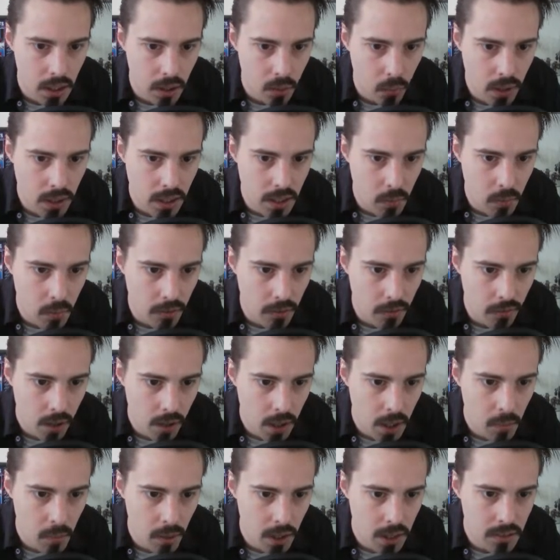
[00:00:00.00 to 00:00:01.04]
Whitney went
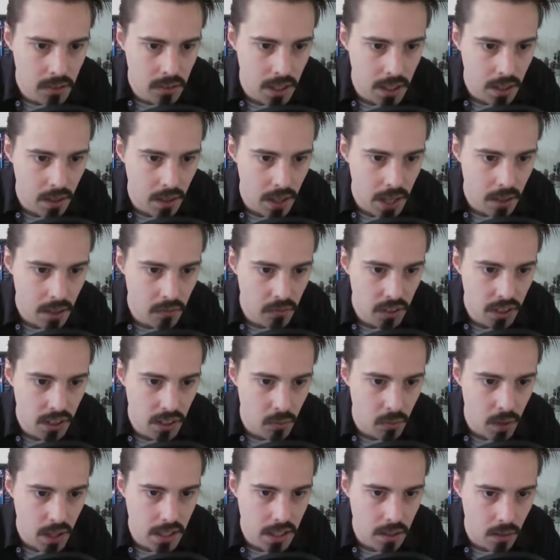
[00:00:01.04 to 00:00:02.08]
flying by saying, I have to get
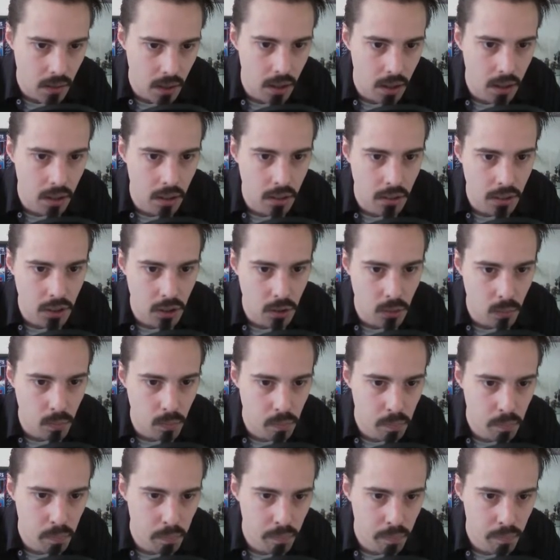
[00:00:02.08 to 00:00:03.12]
a radio... Oh, you
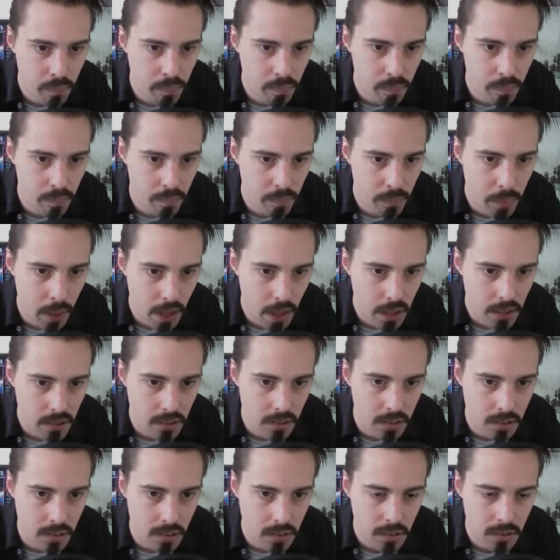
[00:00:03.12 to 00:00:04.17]

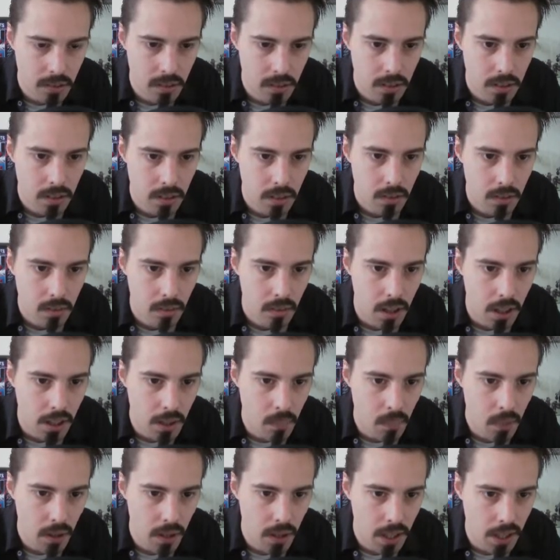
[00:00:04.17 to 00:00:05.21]
bastards. Right,
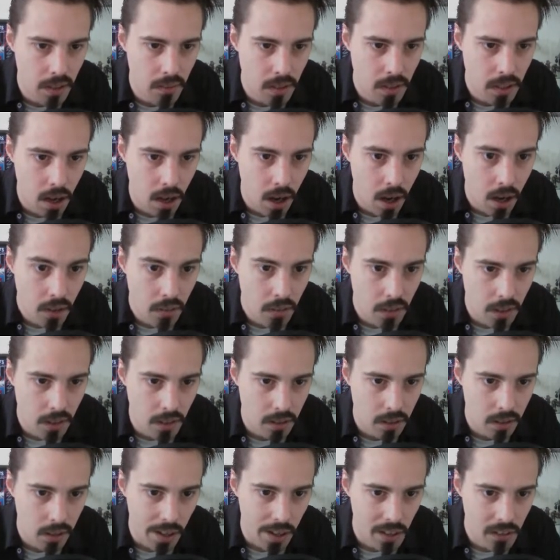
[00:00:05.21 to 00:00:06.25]
okay. The
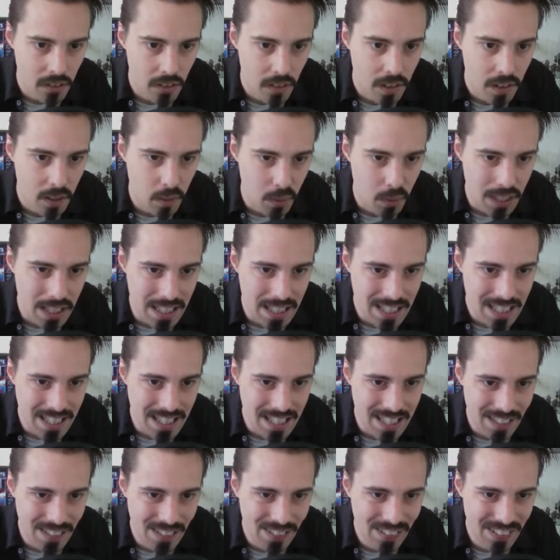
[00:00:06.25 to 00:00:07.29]
other last thing we need to
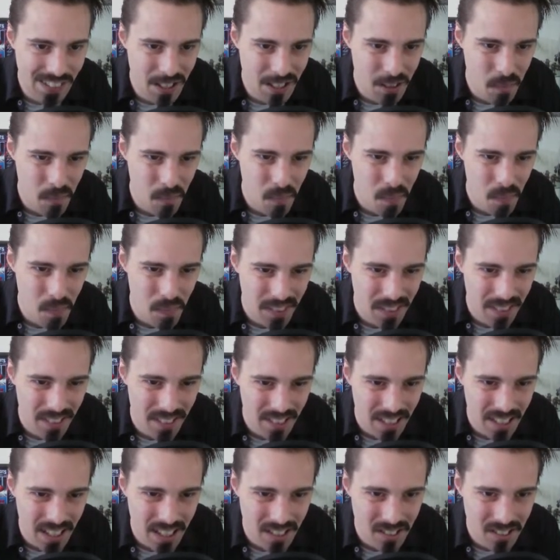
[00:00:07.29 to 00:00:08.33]
do
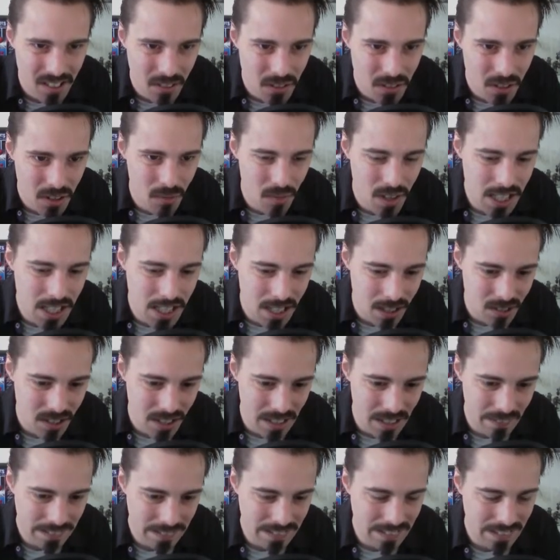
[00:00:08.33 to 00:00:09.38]
is go to the radio
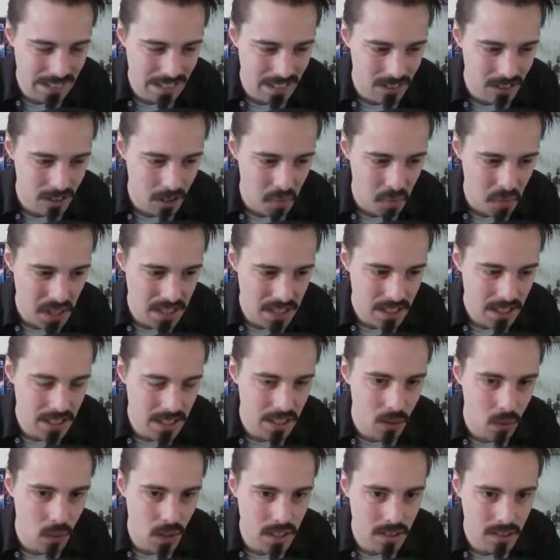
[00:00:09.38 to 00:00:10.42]
tower so that we can take
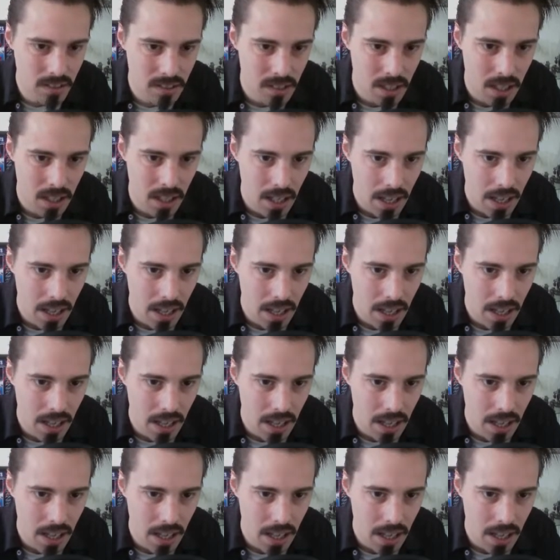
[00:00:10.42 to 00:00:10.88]
the quiz